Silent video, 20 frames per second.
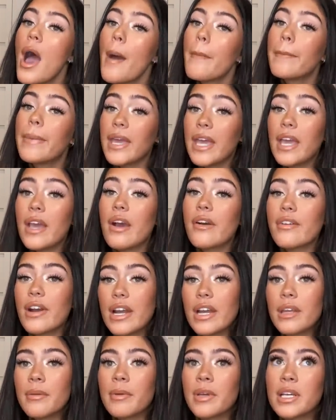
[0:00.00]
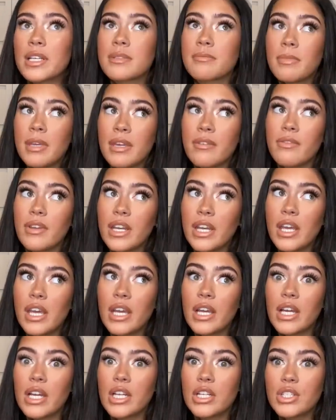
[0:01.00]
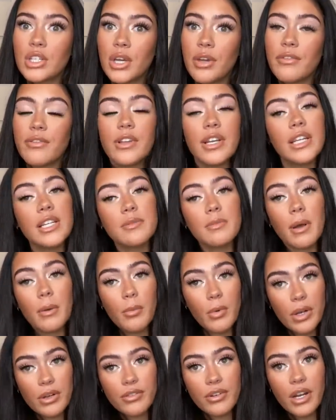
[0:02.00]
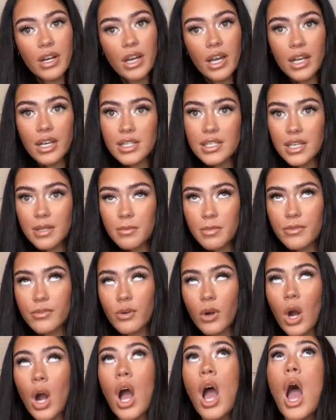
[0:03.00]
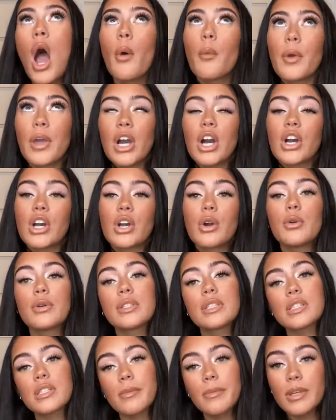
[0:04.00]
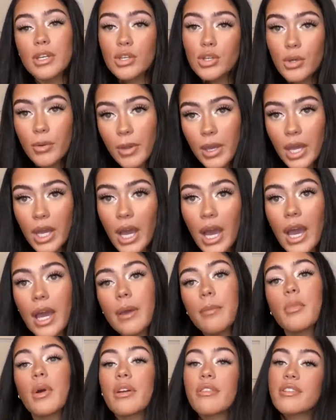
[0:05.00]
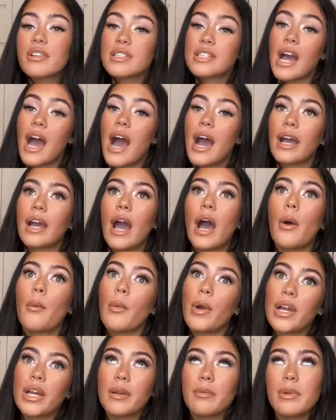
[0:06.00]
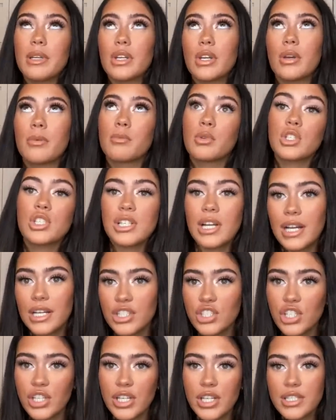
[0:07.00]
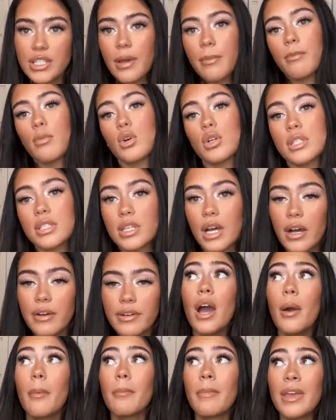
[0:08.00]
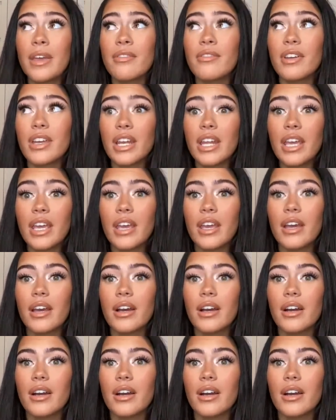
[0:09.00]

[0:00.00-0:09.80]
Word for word: be ready because me and Vinny are going to do, Vinny's my boyfriend like I said before, we are going to be doing a boyfriend tag and we're going to be doing more challenges and more stuff. Me and Vinny